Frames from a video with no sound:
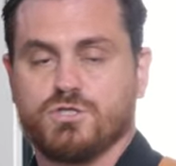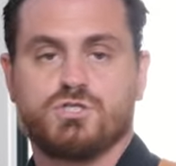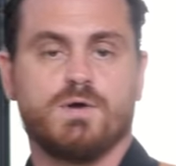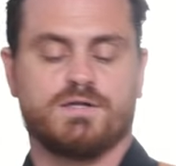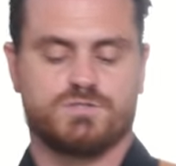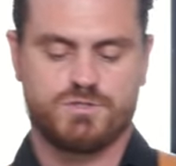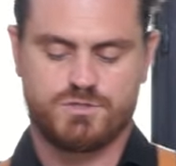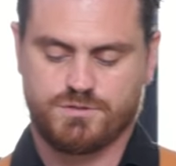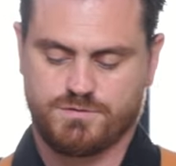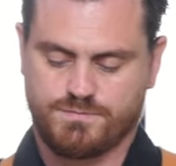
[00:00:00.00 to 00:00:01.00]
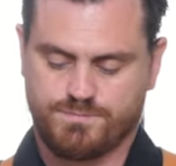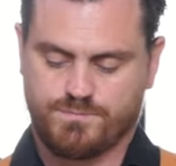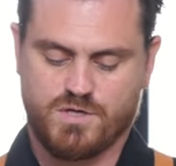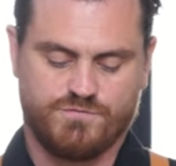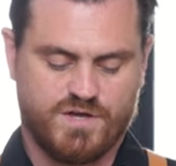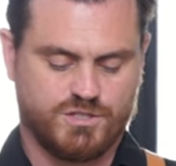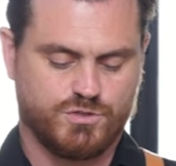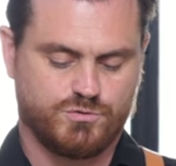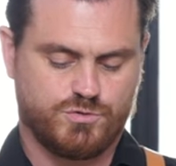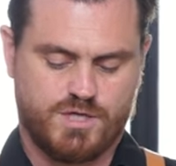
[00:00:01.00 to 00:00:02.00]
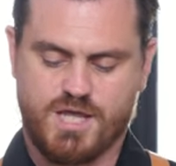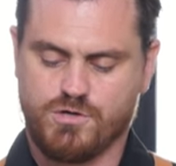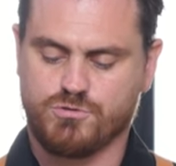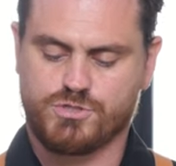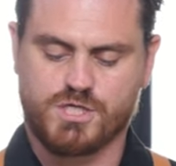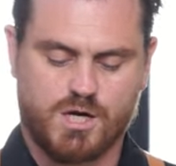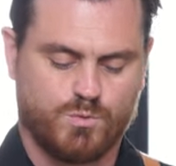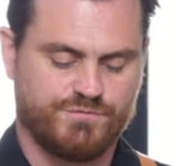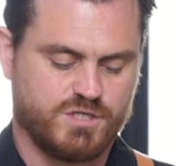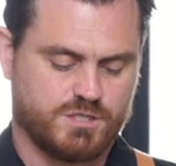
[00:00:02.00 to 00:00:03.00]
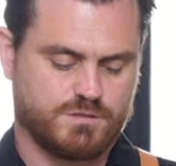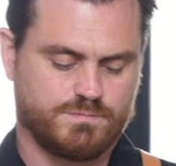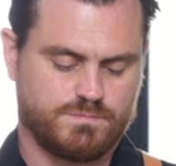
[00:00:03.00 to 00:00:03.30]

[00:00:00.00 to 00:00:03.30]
2 ounces of Åhus Aquavit.